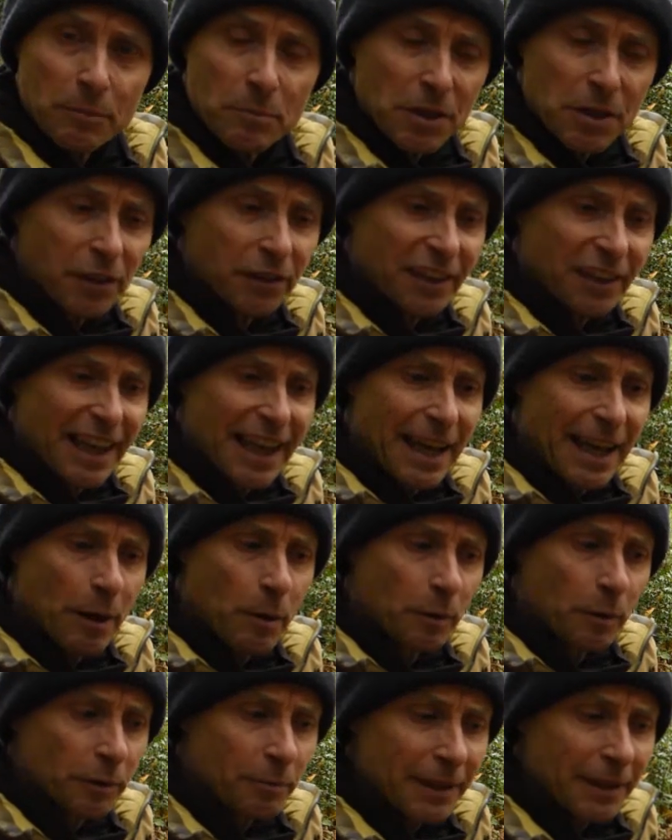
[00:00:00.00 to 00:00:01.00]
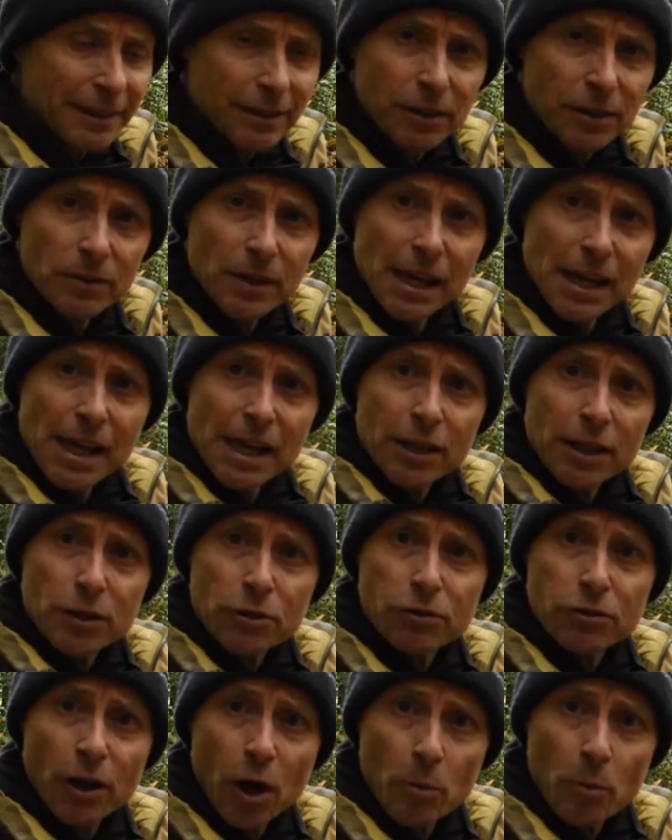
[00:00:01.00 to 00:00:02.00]
because that helps me to
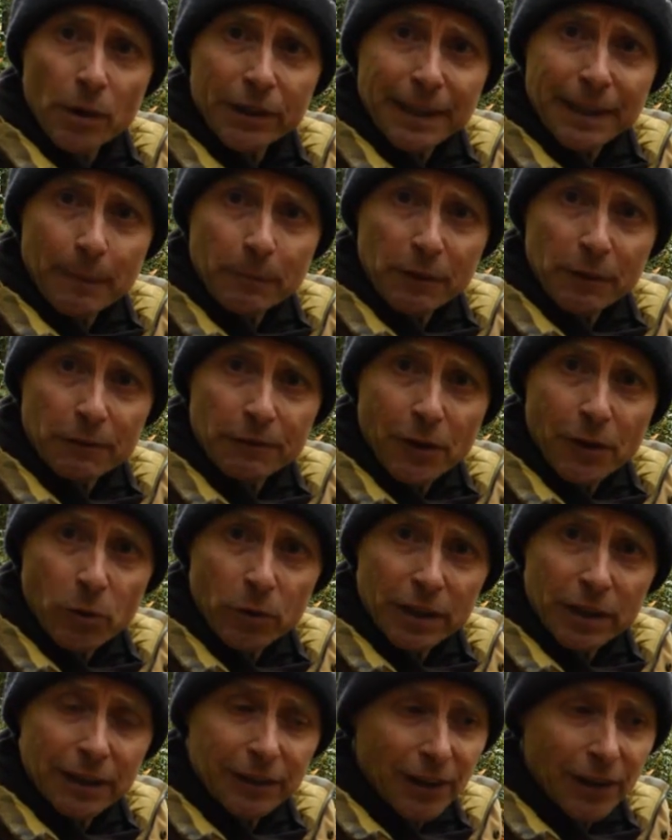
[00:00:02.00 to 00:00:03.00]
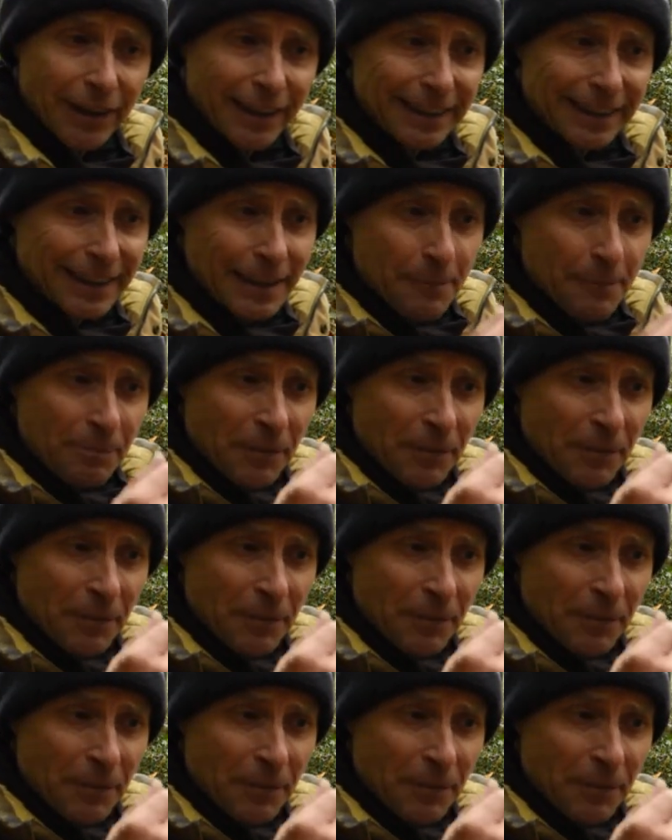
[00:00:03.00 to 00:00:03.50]
control my depth of field, because I can